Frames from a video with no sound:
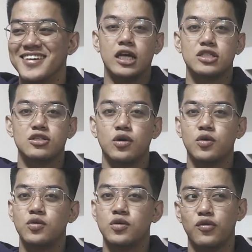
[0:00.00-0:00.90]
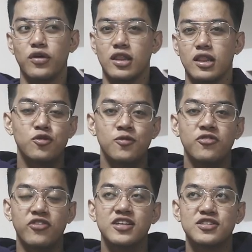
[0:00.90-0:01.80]
Let's go through it.
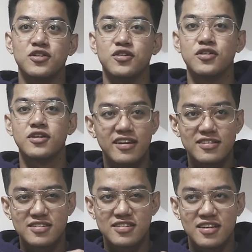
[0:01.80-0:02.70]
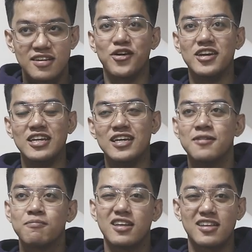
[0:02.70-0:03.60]
Yung face ko, it's oily.
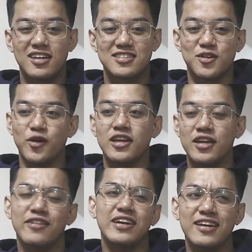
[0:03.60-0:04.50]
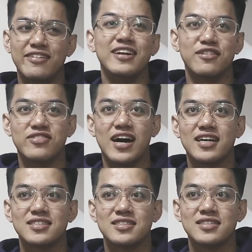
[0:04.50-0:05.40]
And it gets oily really, really
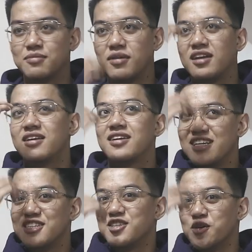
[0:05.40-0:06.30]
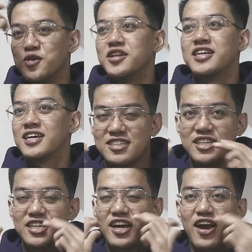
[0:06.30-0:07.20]
fast. Sa my T-zone, the
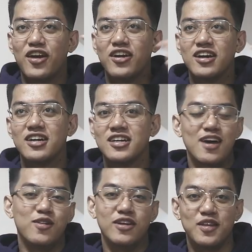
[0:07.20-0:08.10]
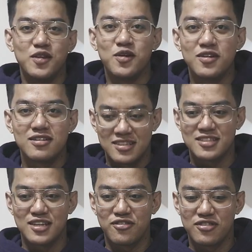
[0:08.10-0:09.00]
cheek area. I don't really know the
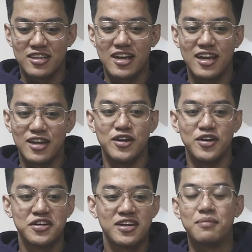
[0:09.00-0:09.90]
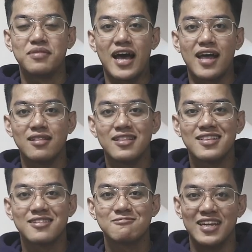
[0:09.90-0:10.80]
stuff that I learned from
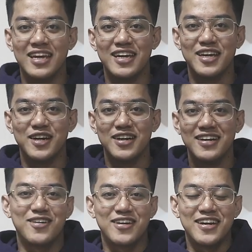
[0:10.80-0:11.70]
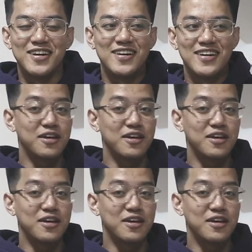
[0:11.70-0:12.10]
tan. Link here or here.